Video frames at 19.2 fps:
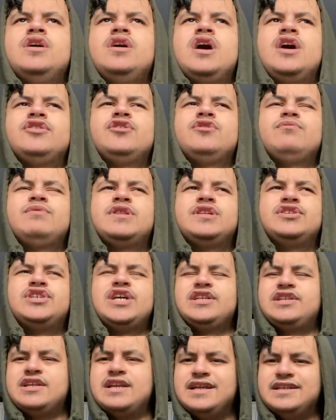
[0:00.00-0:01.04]
I don't know whether
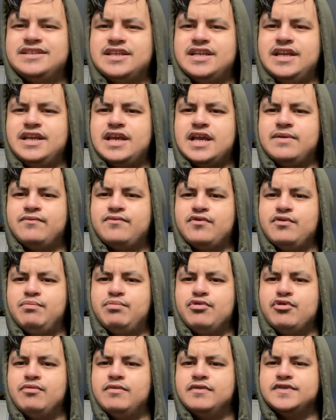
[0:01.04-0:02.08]
Jadon Anthony came through
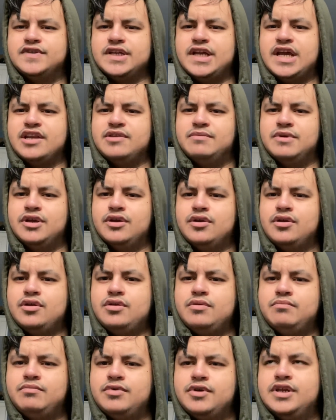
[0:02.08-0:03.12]
Bournemouth's academy,
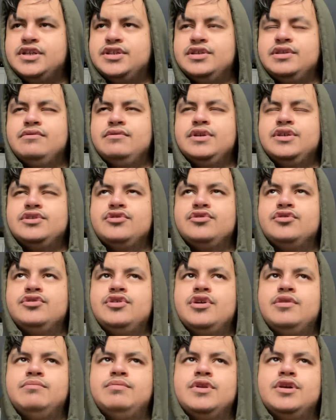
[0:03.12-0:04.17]
but he's a good
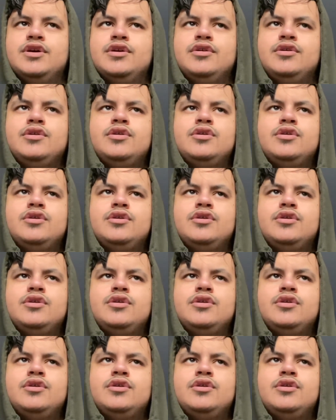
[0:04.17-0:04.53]
young player.